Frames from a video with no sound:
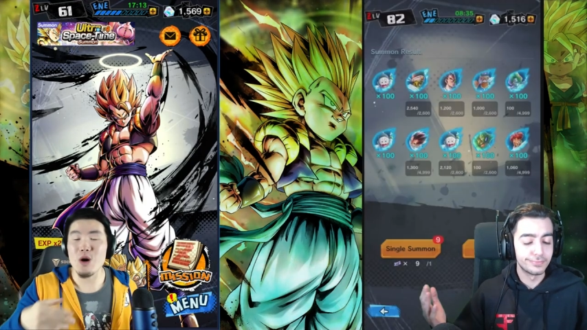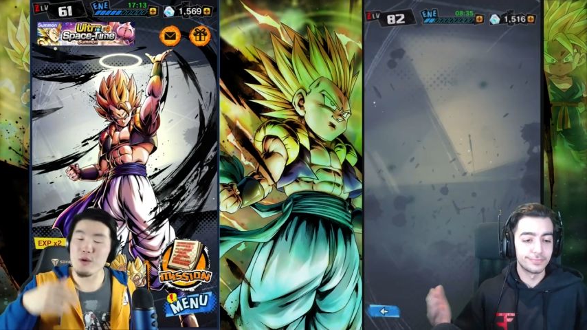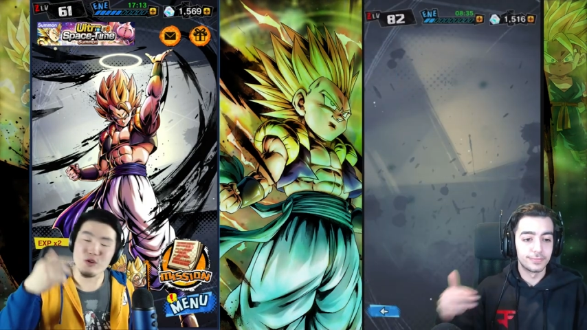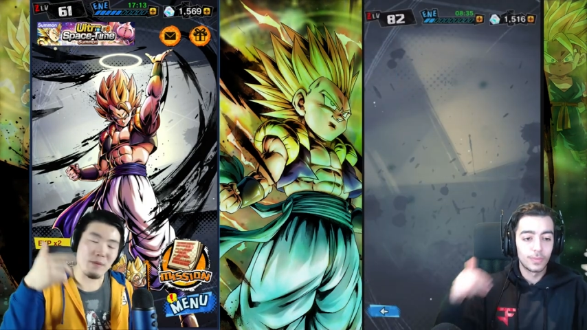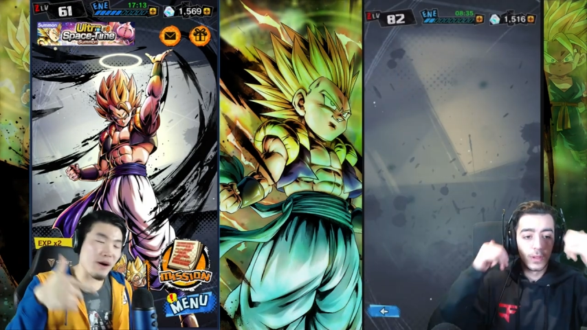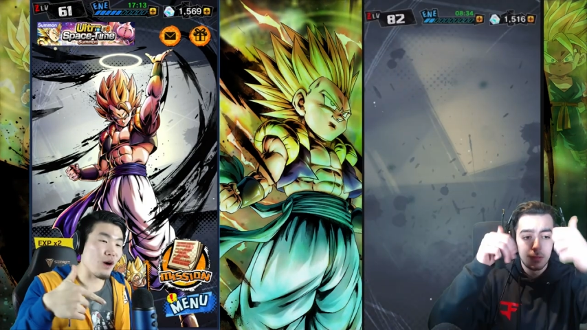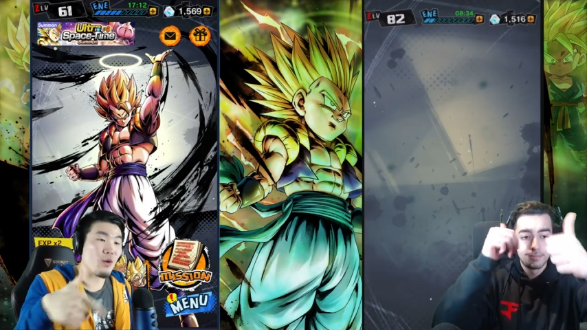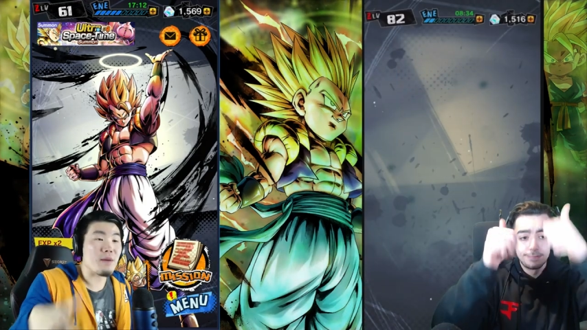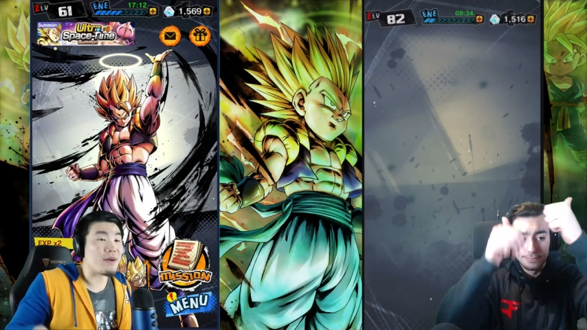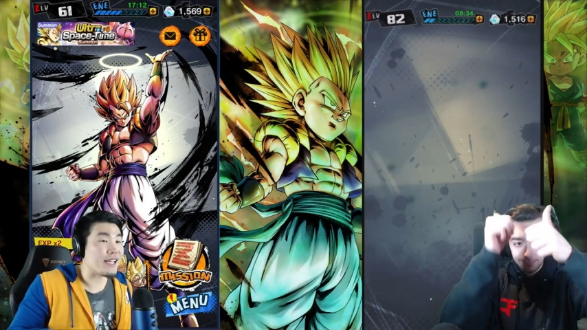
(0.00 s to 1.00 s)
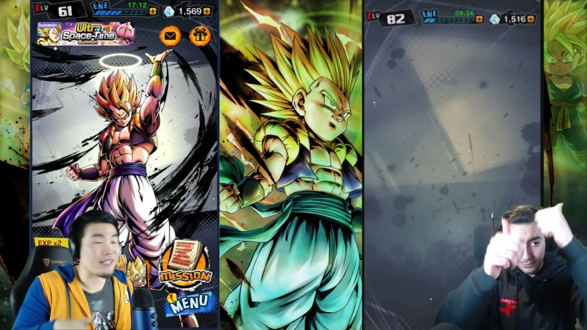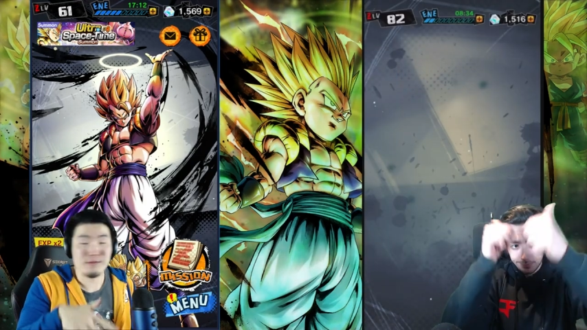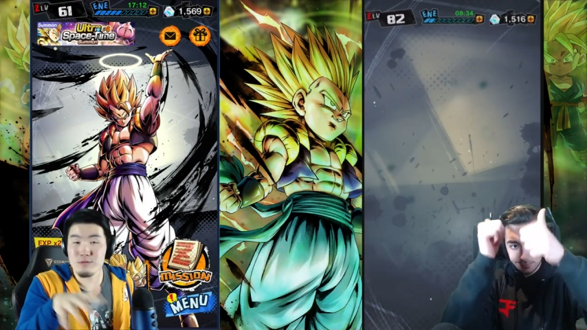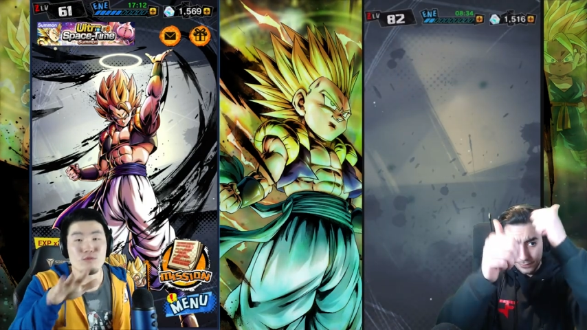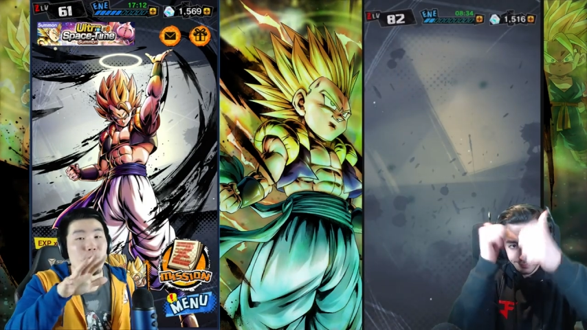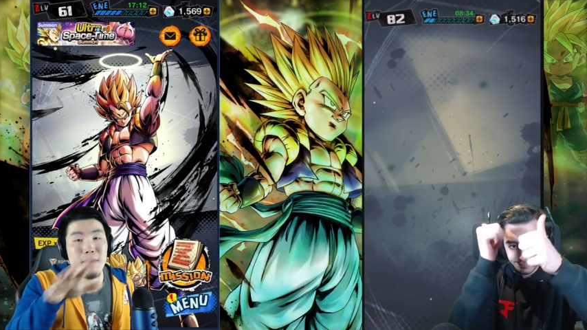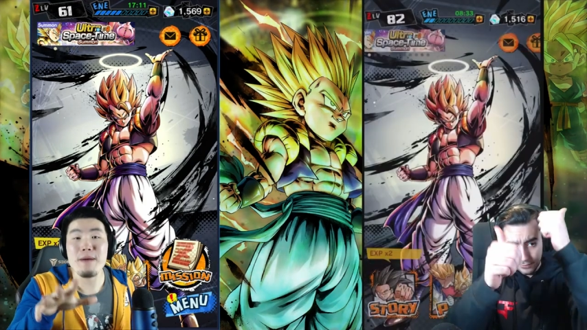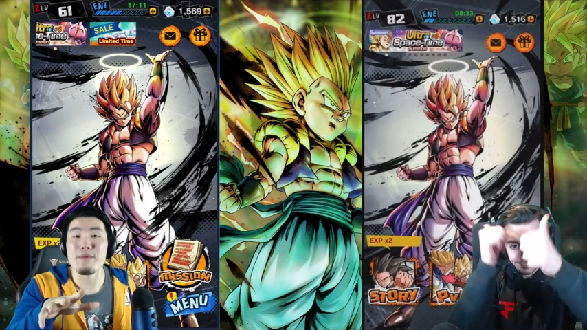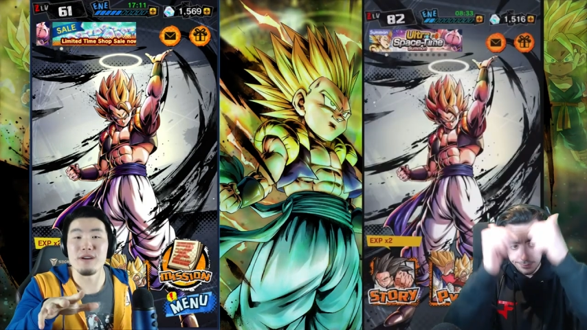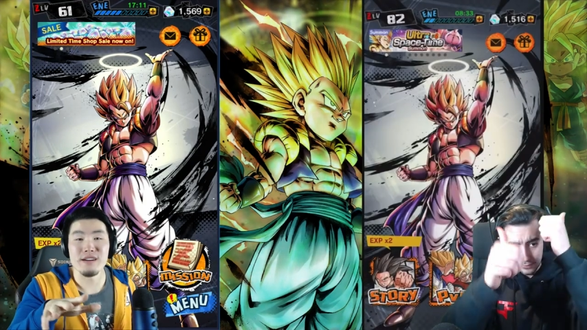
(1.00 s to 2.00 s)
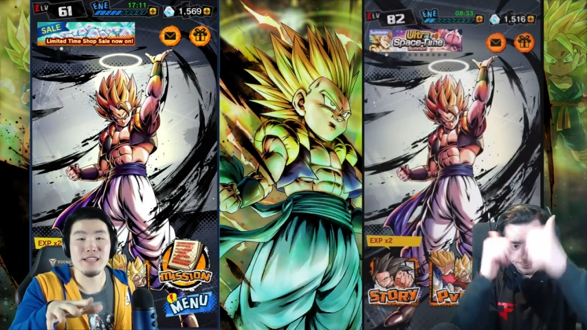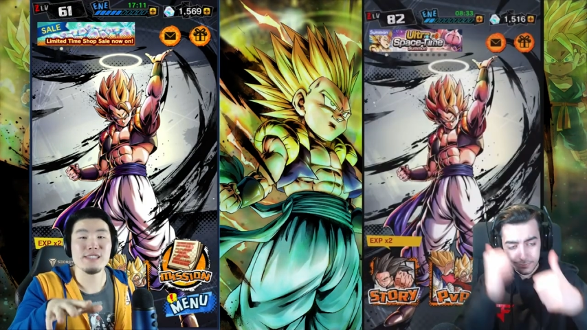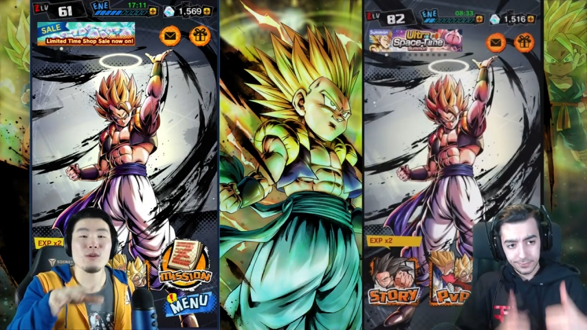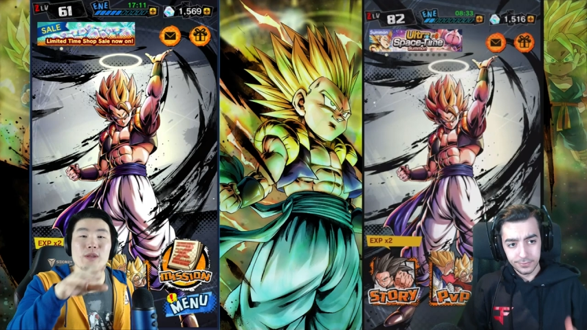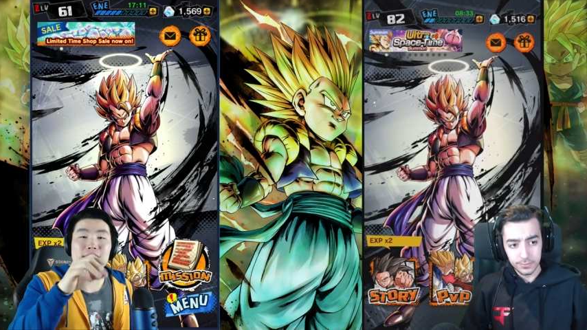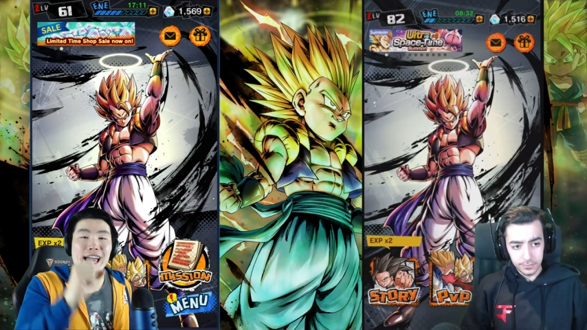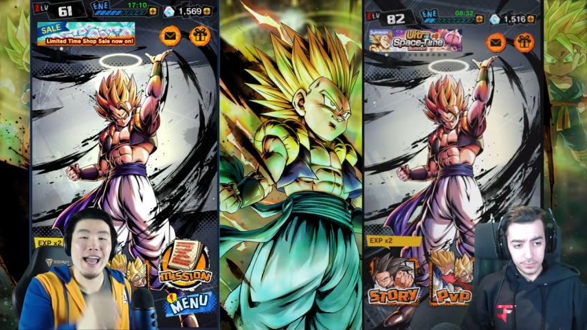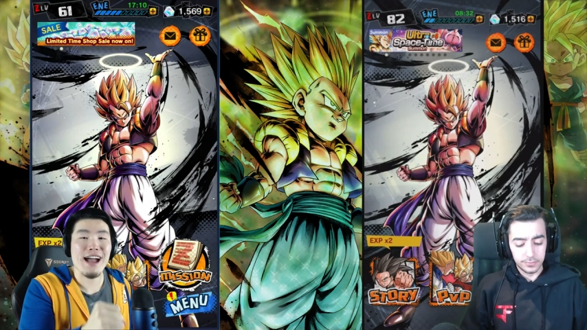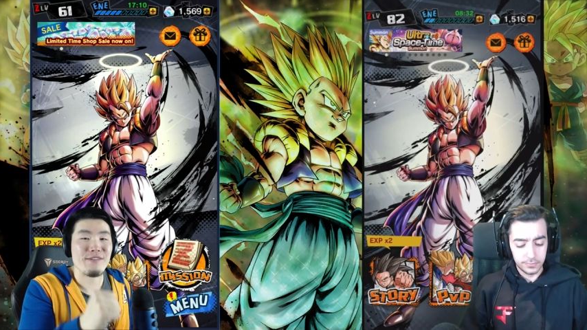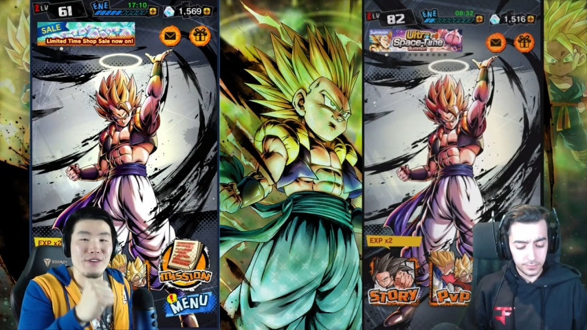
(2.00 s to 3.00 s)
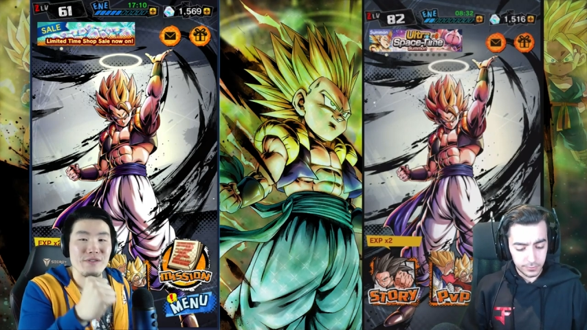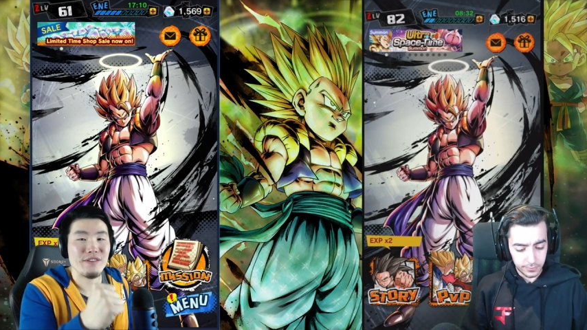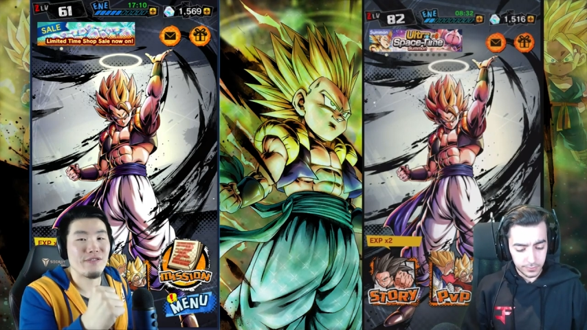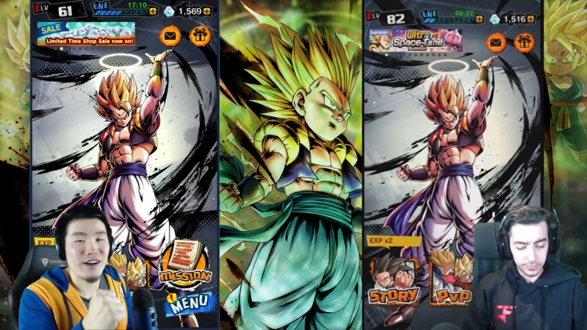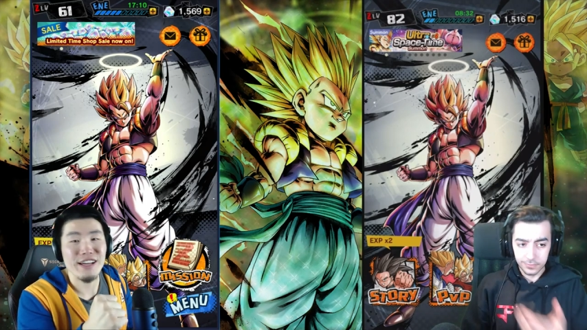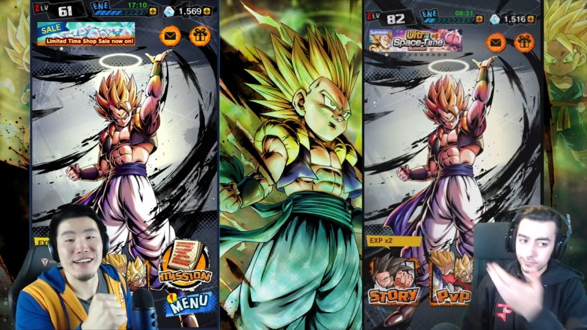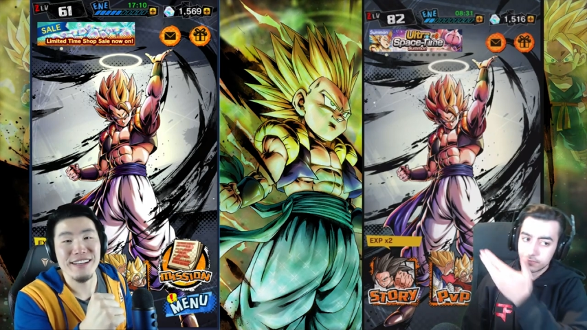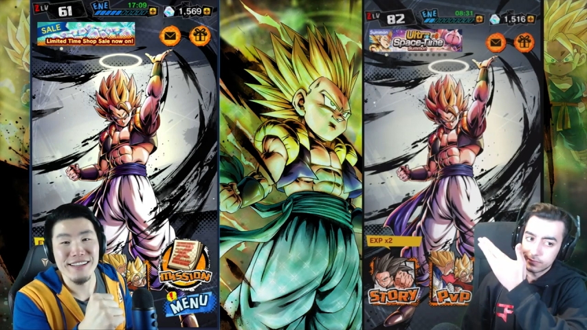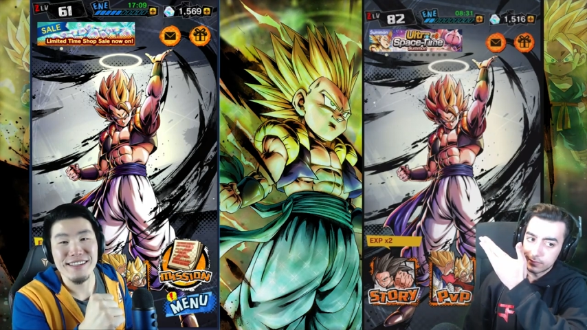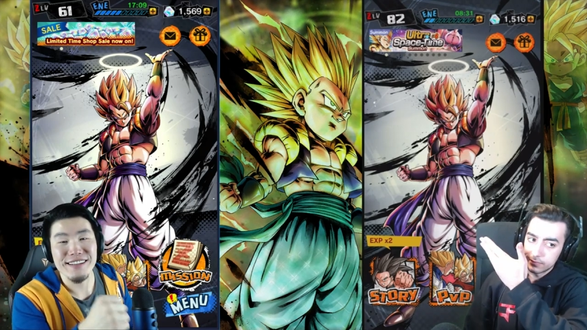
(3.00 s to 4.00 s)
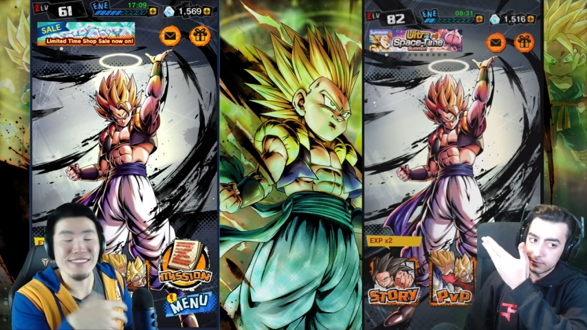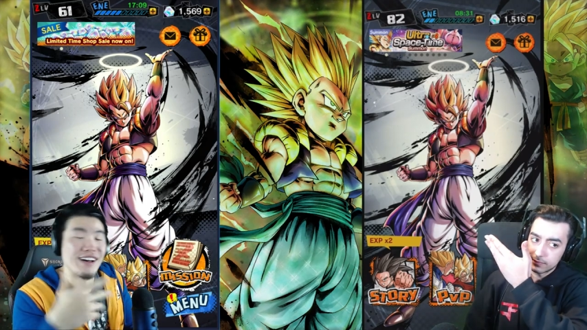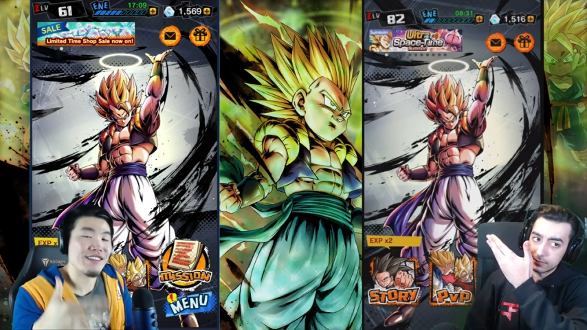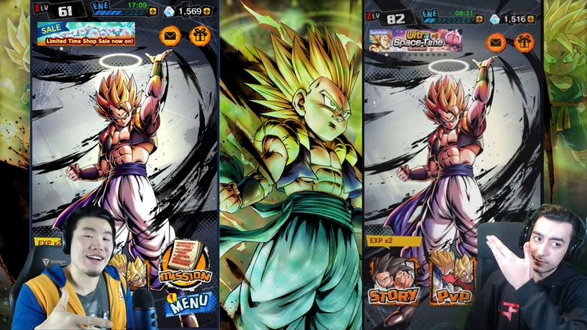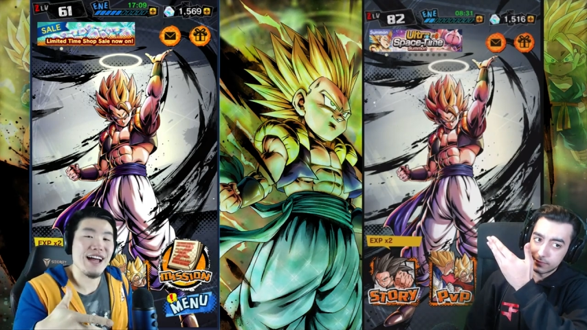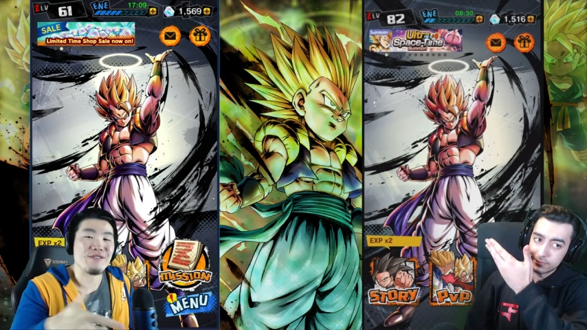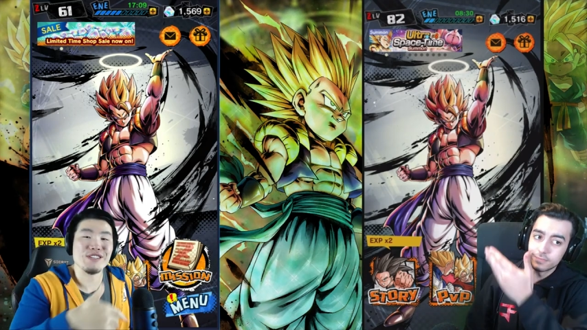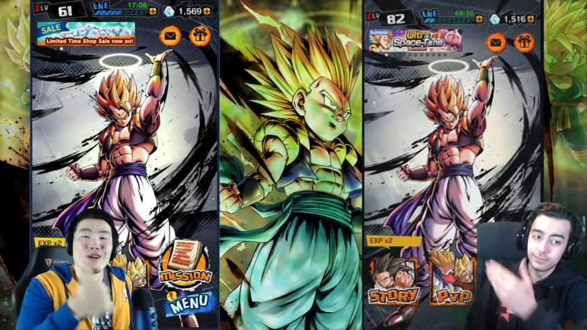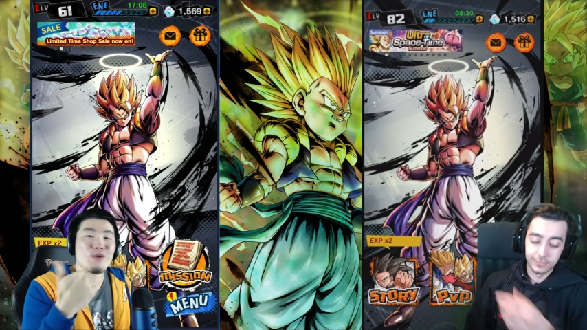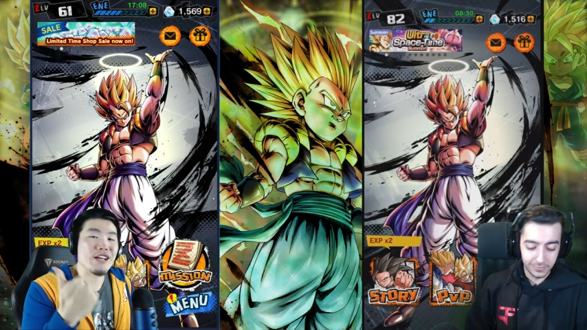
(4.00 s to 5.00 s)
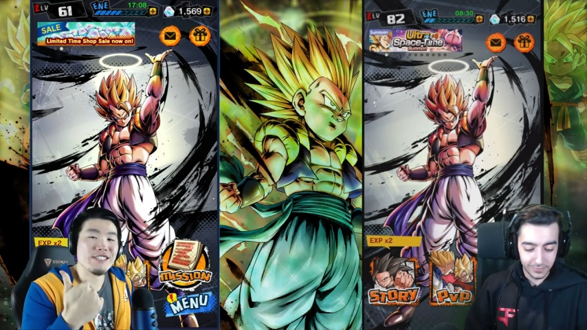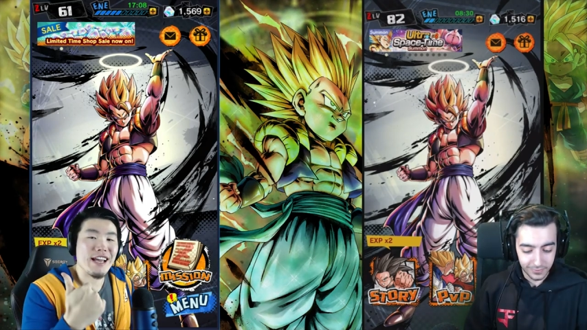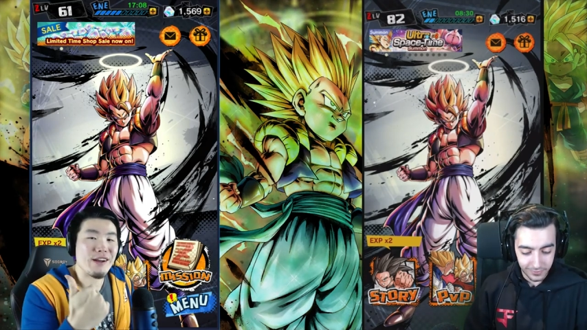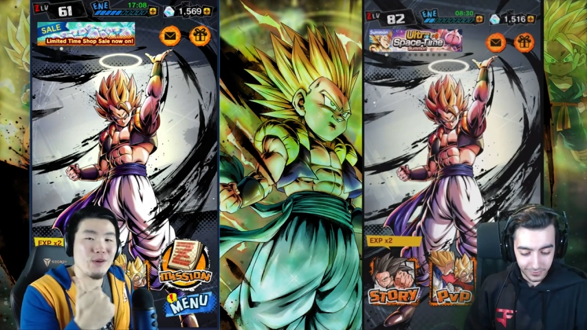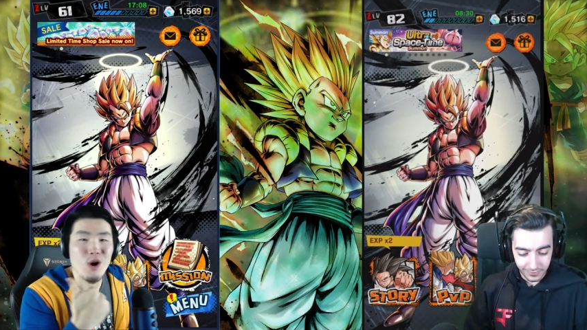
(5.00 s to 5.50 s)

Speaker 1: Hope you enjoyed part 1. But remember, this is only half of the fun, because the other half is on Ray's channel.